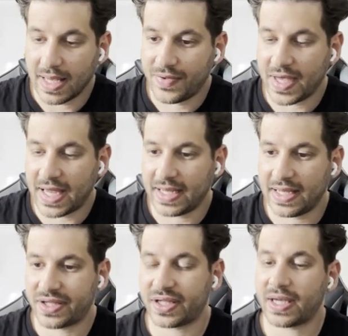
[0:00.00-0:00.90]
And that
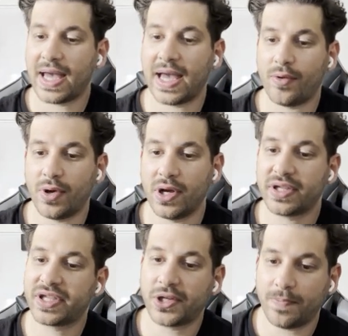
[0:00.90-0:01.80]
is our
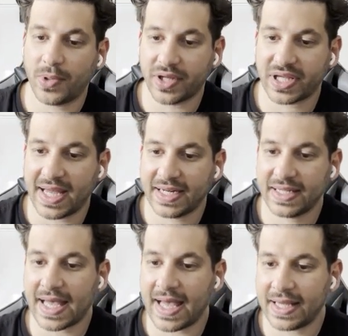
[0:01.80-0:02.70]
stop loss
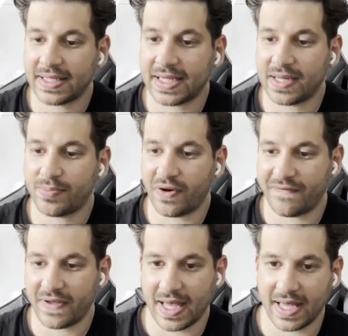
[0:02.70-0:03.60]
added and take
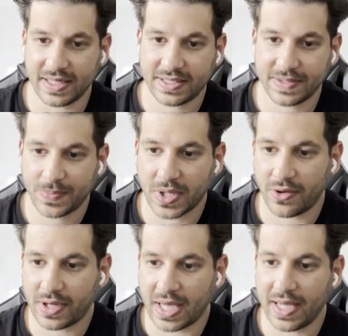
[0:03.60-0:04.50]
profit added.
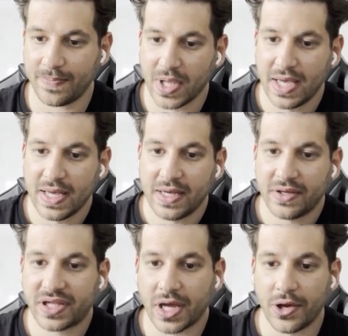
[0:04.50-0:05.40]
Okay.
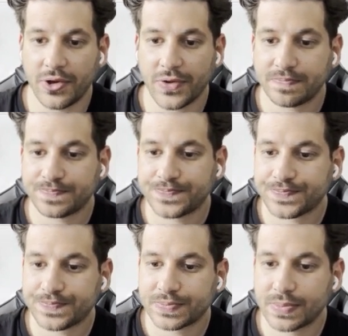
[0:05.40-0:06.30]
So
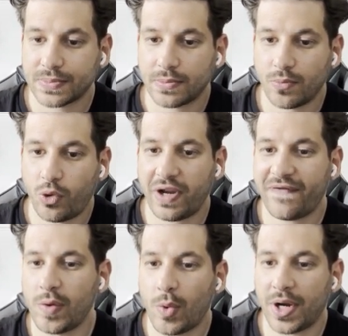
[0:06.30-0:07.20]
what
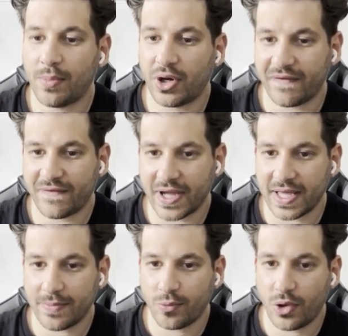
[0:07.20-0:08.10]
if we want to modify
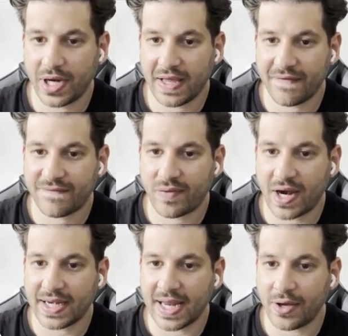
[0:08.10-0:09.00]
it? What if
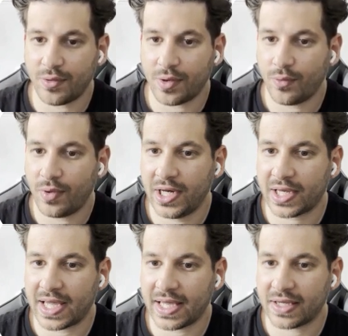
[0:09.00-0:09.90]
right now we're
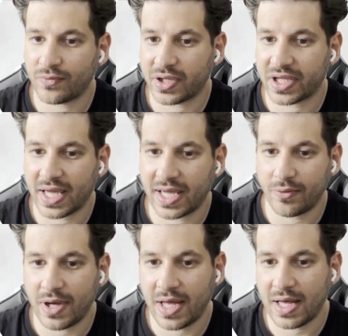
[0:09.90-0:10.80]
looking and we're
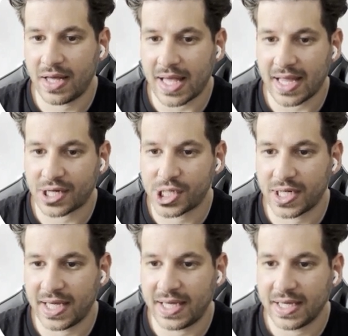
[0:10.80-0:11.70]
saying, well,
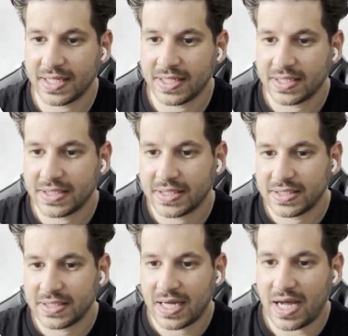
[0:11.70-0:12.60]
actually,
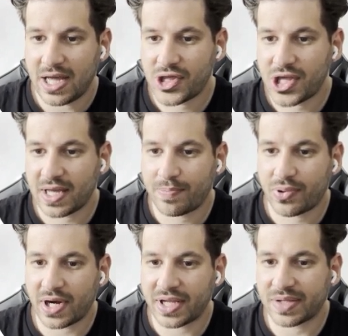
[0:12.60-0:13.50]
I think
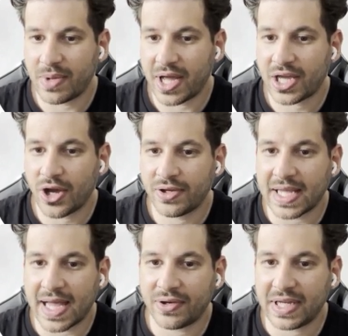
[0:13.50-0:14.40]
price might go
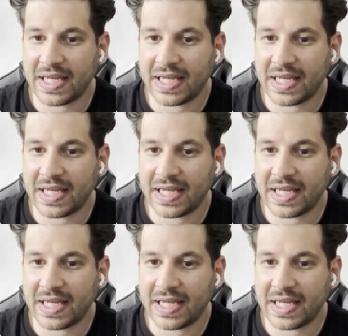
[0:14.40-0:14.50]
down